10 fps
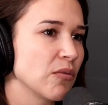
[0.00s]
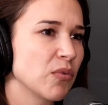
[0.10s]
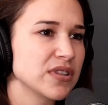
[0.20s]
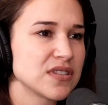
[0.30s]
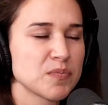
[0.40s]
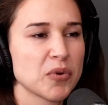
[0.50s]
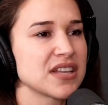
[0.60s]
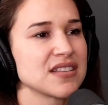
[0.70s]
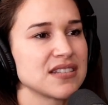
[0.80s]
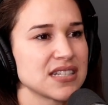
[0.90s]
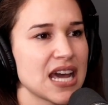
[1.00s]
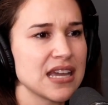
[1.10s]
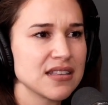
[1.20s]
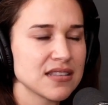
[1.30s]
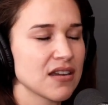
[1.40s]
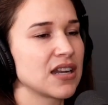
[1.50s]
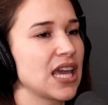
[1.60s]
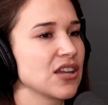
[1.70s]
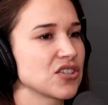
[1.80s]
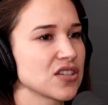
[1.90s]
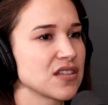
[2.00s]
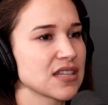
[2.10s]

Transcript: What's present today? Is there any anxiousness?